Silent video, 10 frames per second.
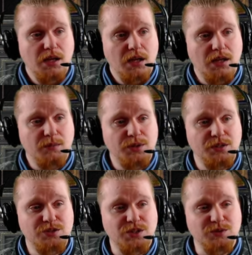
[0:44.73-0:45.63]
Um, the
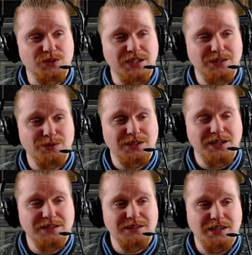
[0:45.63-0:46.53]
General's Tando
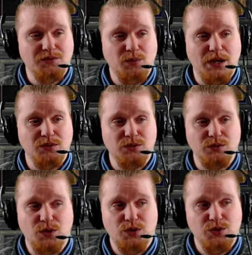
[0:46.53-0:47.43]
Laga does have a rather
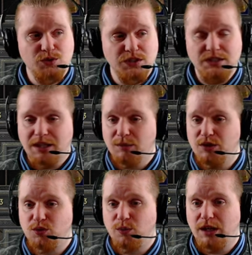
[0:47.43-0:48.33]
large
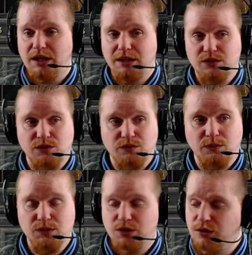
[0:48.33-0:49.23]
damage range
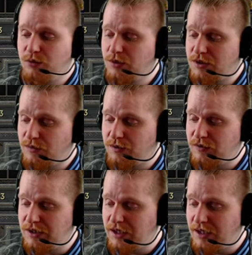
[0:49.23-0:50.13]
from two to
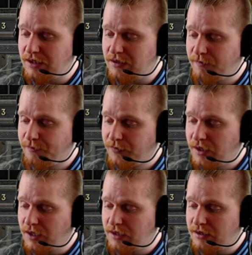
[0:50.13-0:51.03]
fifty-eight,
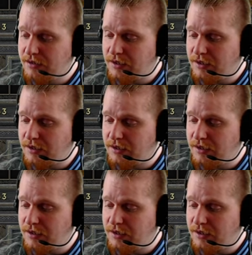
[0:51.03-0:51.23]
and...